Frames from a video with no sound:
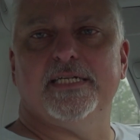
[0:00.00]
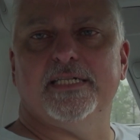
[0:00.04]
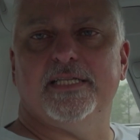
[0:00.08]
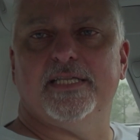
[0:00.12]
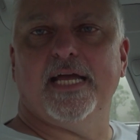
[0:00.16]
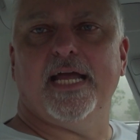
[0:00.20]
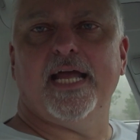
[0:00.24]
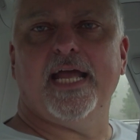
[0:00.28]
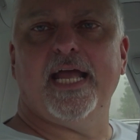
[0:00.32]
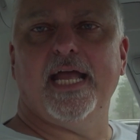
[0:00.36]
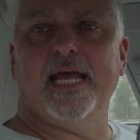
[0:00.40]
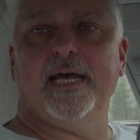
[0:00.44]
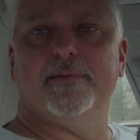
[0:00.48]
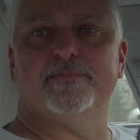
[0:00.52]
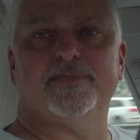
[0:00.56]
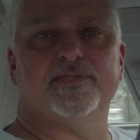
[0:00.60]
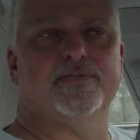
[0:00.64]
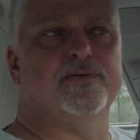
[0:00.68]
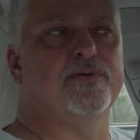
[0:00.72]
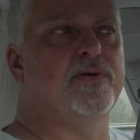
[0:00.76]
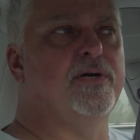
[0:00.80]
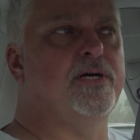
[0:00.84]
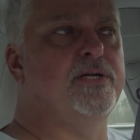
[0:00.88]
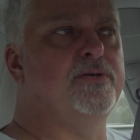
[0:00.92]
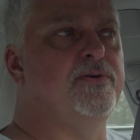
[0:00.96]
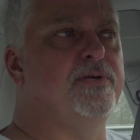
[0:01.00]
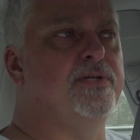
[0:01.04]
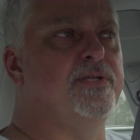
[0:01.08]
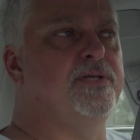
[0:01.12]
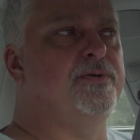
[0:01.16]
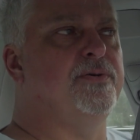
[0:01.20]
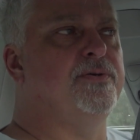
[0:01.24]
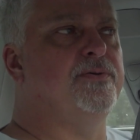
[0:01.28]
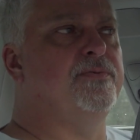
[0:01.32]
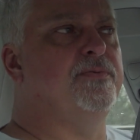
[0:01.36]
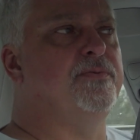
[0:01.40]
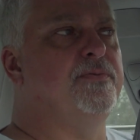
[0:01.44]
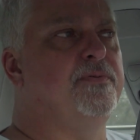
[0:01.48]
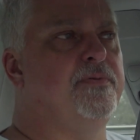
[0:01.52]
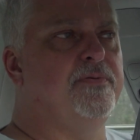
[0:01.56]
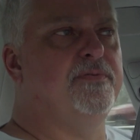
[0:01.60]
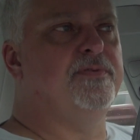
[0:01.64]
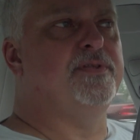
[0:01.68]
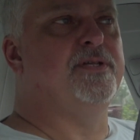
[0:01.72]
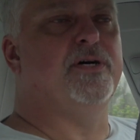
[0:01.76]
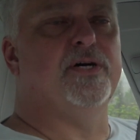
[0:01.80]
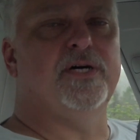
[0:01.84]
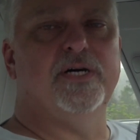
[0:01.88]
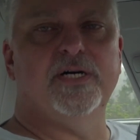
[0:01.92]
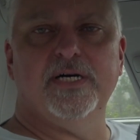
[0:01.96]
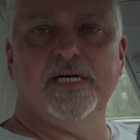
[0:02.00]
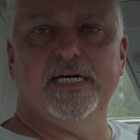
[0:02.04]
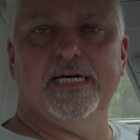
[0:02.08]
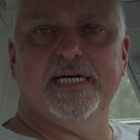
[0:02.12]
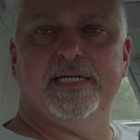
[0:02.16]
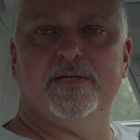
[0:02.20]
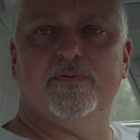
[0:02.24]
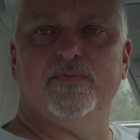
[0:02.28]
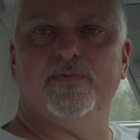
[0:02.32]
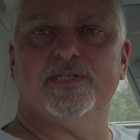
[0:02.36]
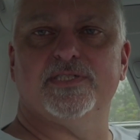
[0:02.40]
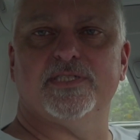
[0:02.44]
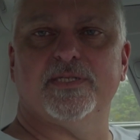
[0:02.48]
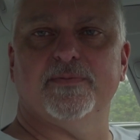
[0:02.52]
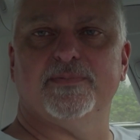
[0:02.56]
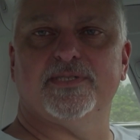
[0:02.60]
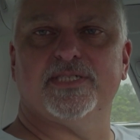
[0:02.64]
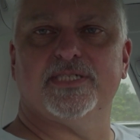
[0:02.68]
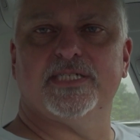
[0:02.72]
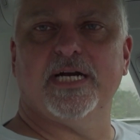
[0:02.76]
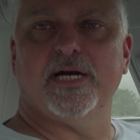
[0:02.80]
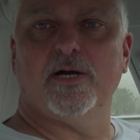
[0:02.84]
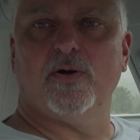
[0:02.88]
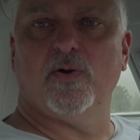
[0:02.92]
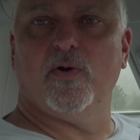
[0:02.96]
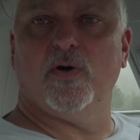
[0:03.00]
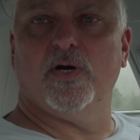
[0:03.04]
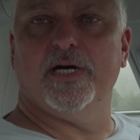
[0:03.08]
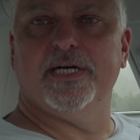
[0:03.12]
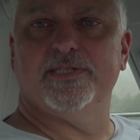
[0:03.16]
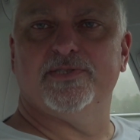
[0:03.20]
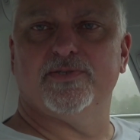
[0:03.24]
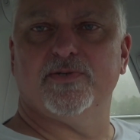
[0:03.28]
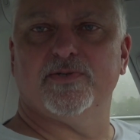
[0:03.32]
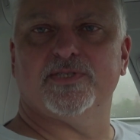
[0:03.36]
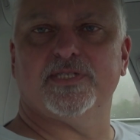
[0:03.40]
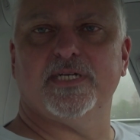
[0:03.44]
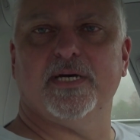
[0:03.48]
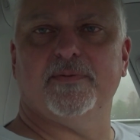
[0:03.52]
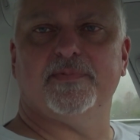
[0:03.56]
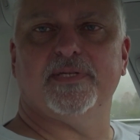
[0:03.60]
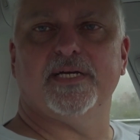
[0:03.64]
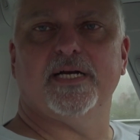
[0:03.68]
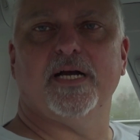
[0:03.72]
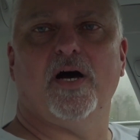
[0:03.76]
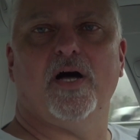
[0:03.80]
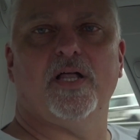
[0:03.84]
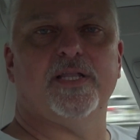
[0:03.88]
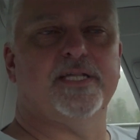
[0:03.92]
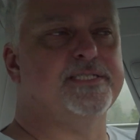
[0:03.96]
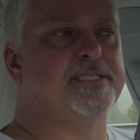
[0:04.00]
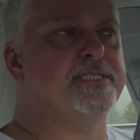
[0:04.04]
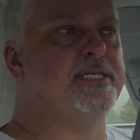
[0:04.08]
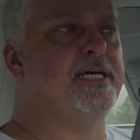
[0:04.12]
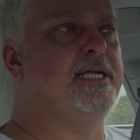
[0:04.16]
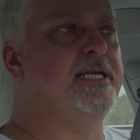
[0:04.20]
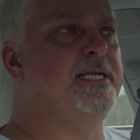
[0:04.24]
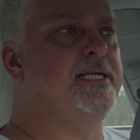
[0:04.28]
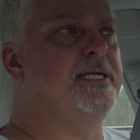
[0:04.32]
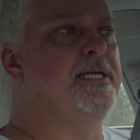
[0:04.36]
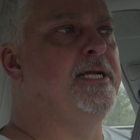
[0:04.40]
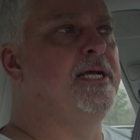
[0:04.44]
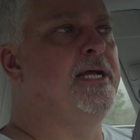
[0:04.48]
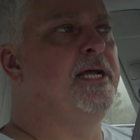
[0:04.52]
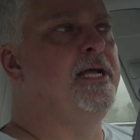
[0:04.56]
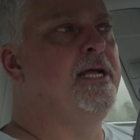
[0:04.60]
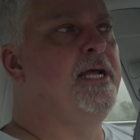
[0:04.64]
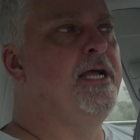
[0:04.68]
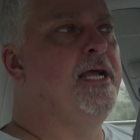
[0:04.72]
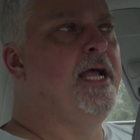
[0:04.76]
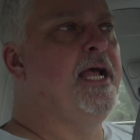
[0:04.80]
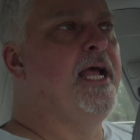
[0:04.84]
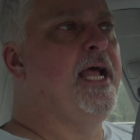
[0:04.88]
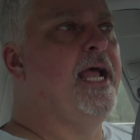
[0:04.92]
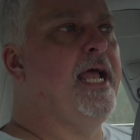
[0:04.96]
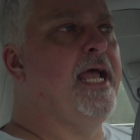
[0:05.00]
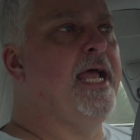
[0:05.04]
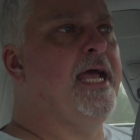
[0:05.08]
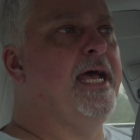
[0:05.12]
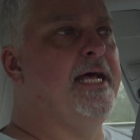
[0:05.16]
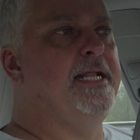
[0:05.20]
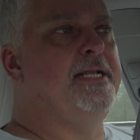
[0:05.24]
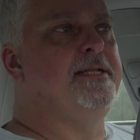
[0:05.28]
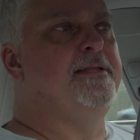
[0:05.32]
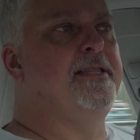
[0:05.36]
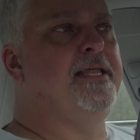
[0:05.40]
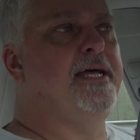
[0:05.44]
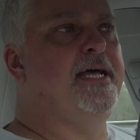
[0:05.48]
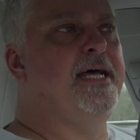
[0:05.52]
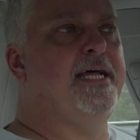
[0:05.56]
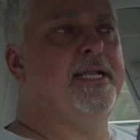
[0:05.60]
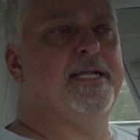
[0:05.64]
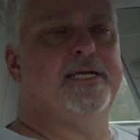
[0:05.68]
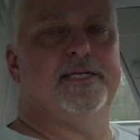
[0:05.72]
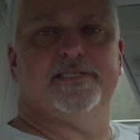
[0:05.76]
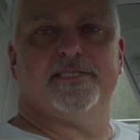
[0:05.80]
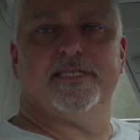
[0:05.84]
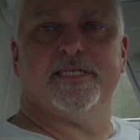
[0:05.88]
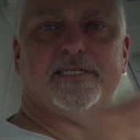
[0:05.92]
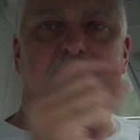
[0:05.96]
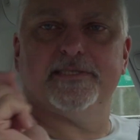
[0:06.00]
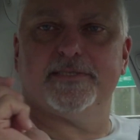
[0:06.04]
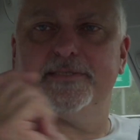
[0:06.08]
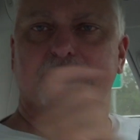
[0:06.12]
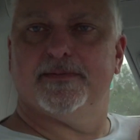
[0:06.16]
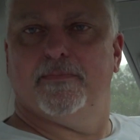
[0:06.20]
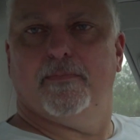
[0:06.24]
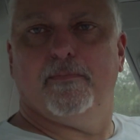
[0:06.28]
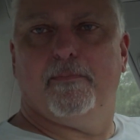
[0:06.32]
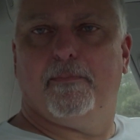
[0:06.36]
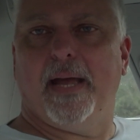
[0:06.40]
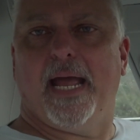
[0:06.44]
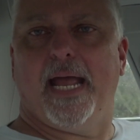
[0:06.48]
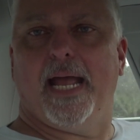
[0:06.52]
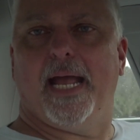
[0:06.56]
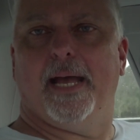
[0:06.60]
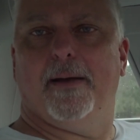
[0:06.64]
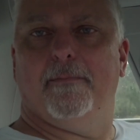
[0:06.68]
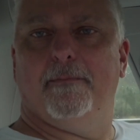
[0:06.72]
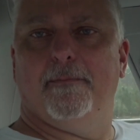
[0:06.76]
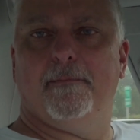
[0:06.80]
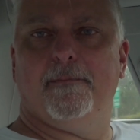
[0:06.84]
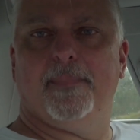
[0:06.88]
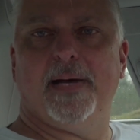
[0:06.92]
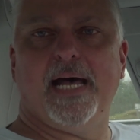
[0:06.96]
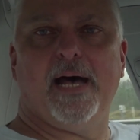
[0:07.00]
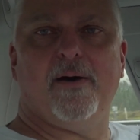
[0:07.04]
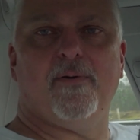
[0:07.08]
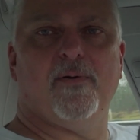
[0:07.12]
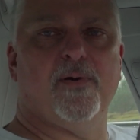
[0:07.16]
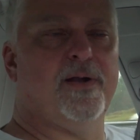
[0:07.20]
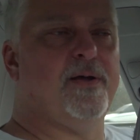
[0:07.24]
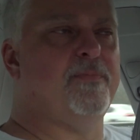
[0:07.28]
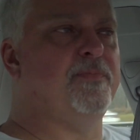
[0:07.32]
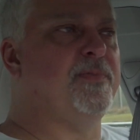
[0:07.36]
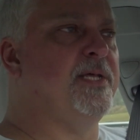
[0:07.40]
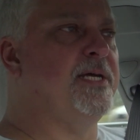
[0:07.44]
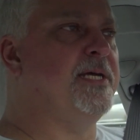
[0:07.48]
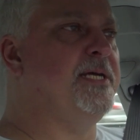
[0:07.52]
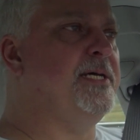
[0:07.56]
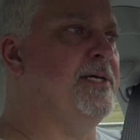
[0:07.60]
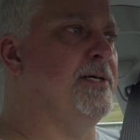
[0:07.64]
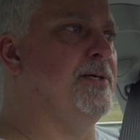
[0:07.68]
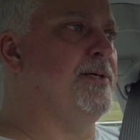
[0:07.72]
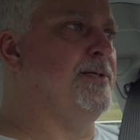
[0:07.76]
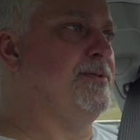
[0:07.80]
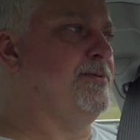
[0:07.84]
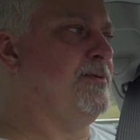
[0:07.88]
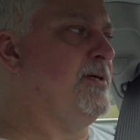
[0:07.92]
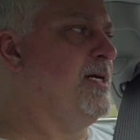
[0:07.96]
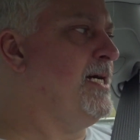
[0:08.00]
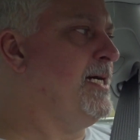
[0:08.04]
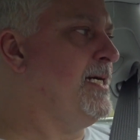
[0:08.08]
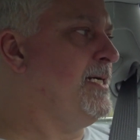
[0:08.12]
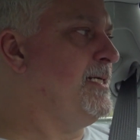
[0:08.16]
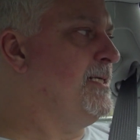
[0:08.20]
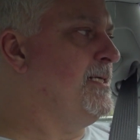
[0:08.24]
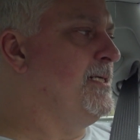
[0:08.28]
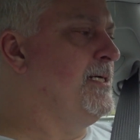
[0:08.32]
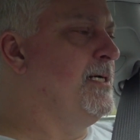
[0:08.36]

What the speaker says: the hamster under the hood with some steroids or something all of a sudden, and then it just bam, powered up the hill, right?